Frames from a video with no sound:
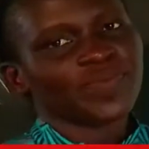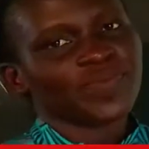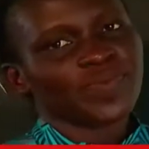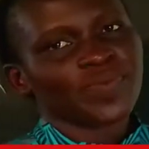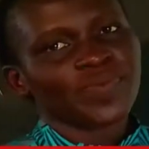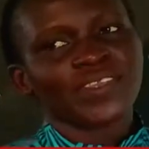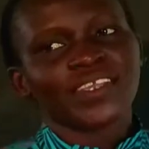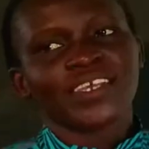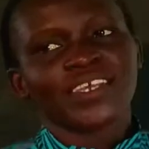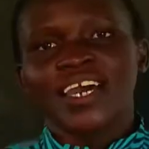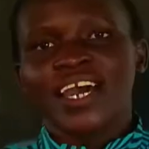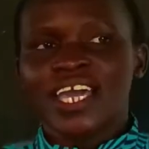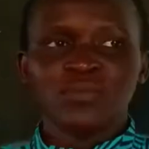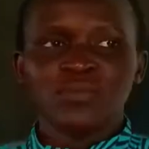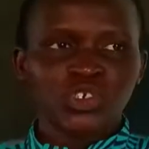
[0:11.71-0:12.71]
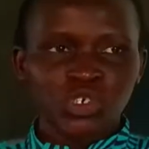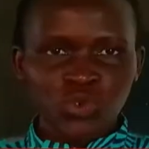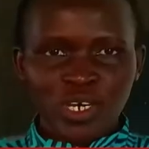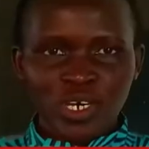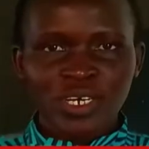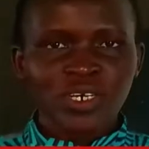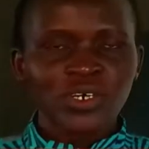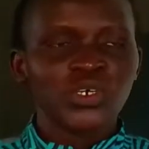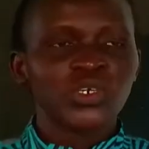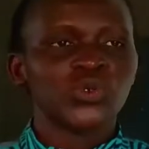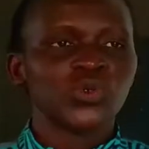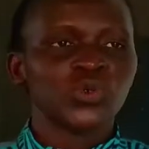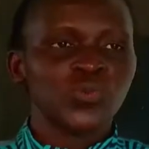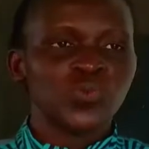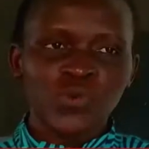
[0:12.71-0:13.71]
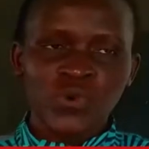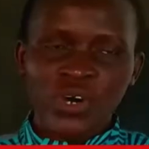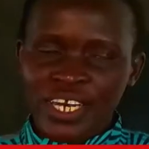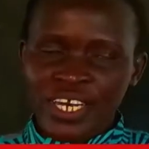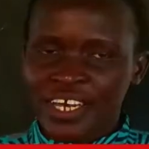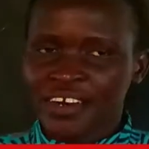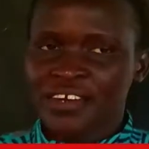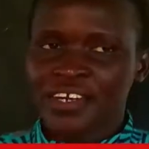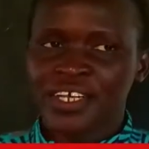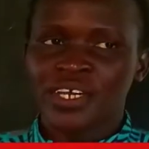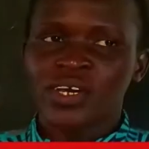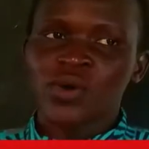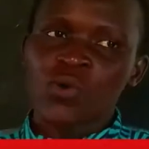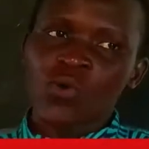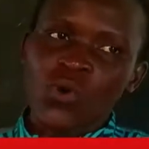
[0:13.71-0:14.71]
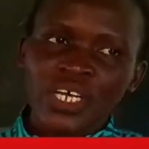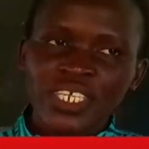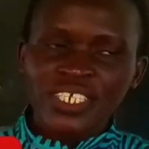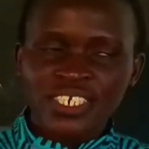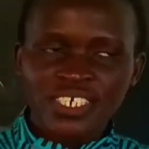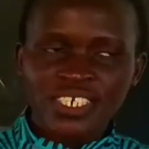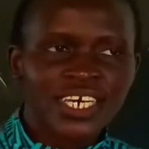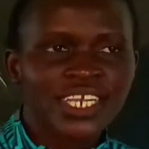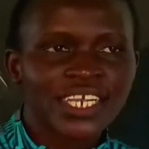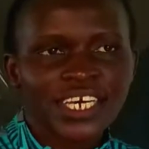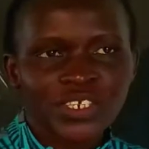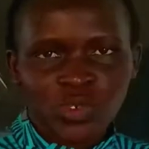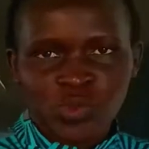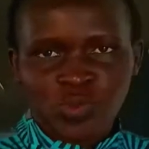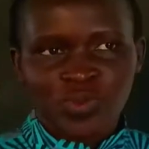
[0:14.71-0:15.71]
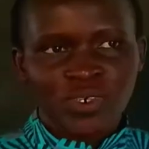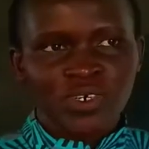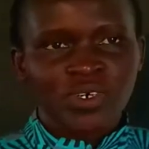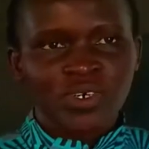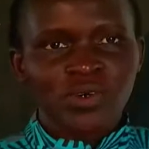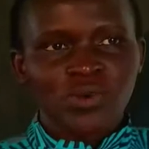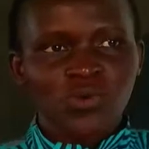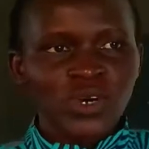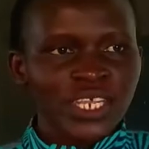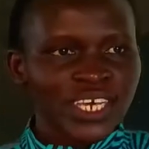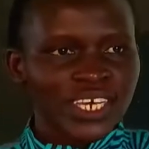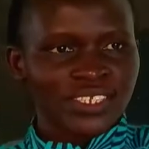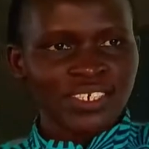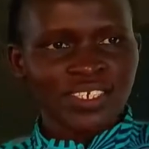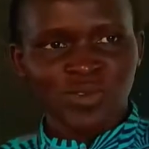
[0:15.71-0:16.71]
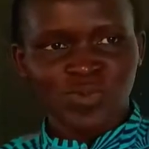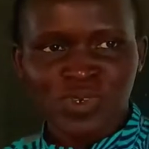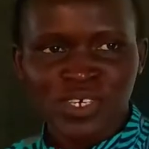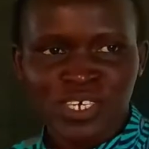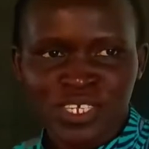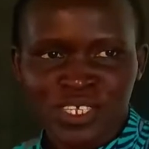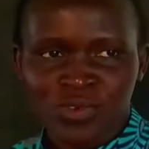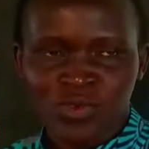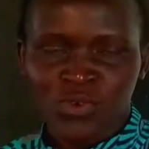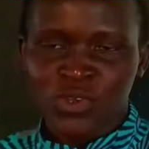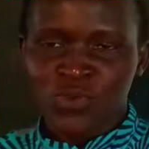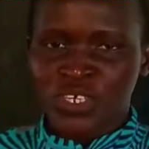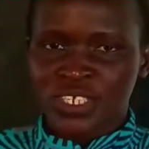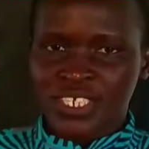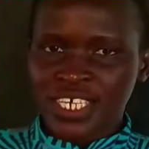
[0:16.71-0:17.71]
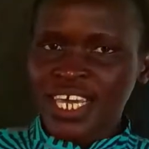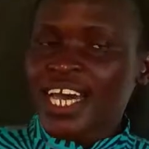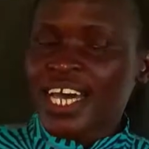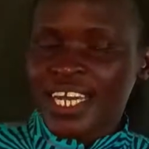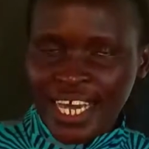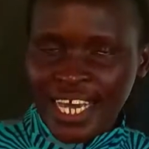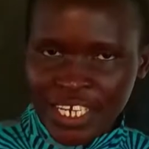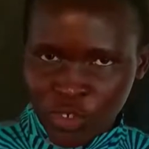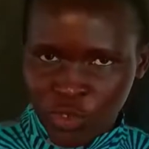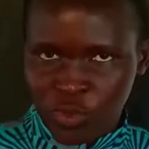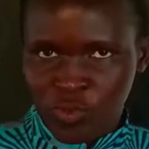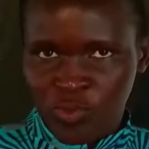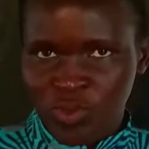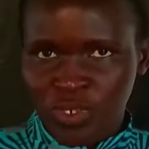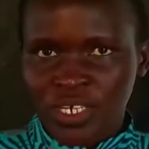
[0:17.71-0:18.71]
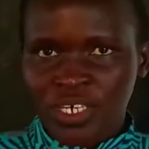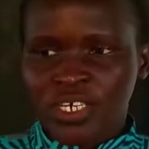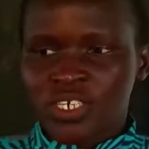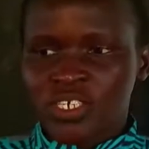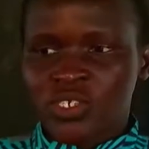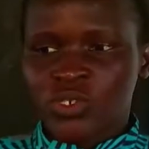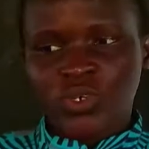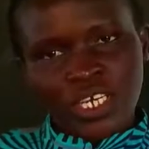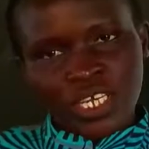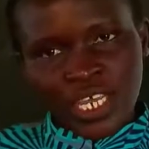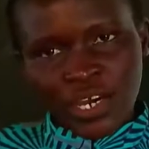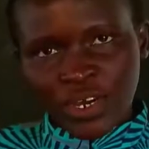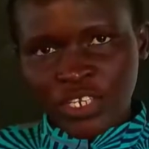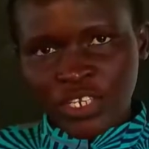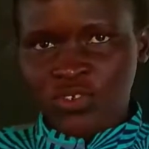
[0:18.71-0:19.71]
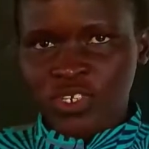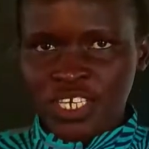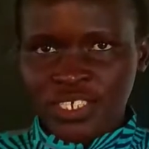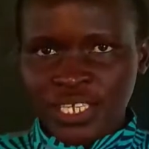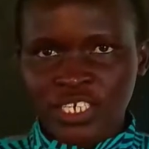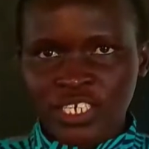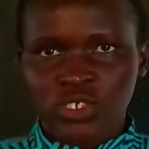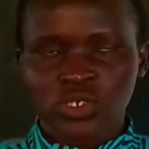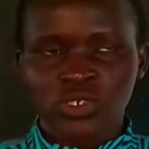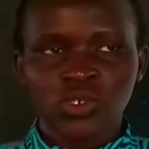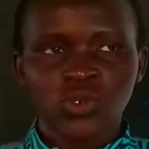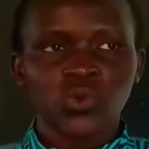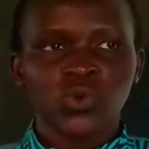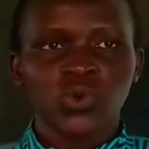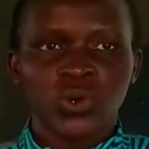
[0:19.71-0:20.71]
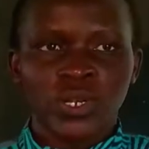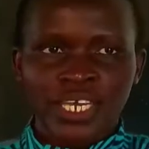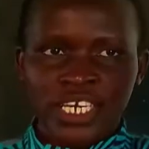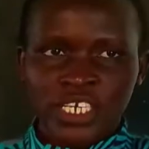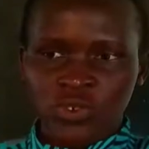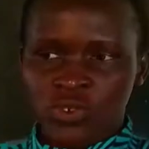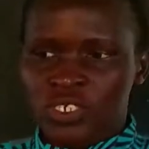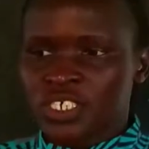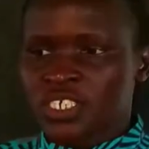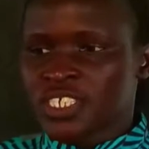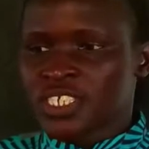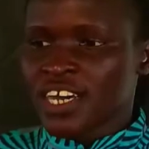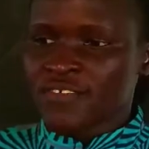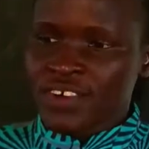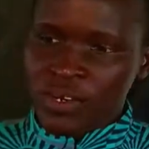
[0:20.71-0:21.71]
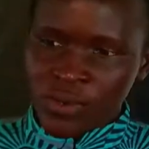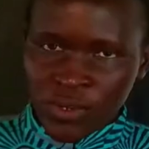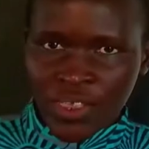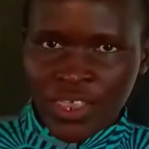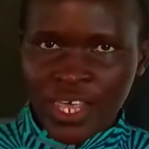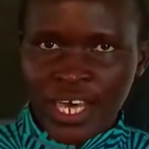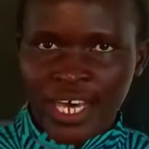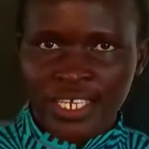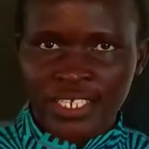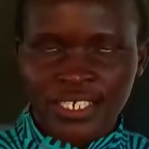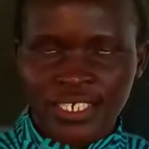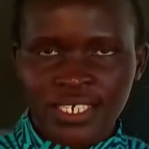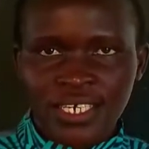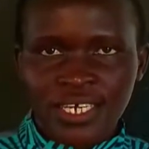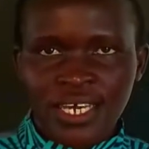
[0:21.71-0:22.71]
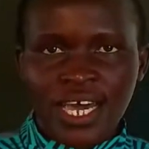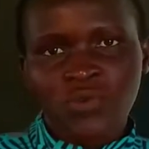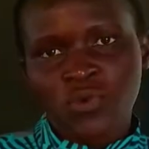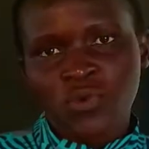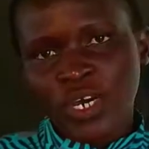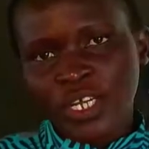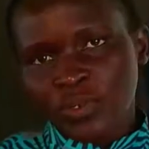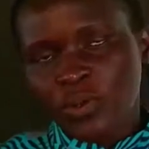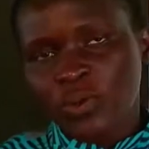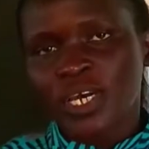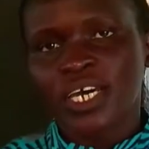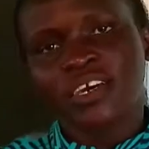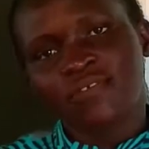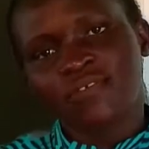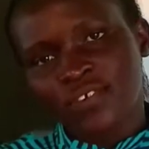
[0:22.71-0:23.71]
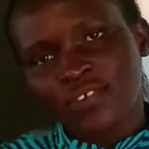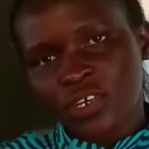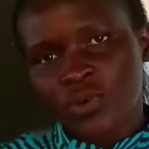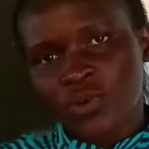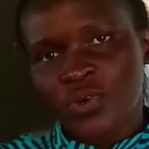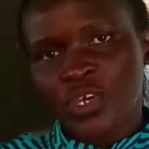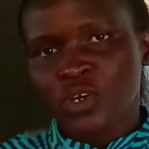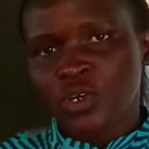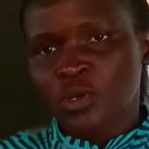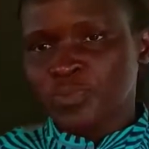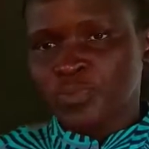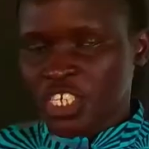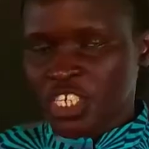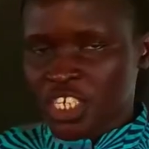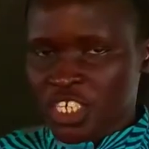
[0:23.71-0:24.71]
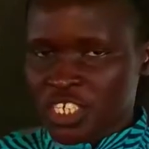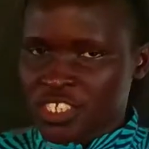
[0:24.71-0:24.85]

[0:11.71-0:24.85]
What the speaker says: I am sure you would be wondering, what is an atom? What does it mean when we say an atom? So in our today's lesson, we will get to discover all that, and we want to look at the following objectives.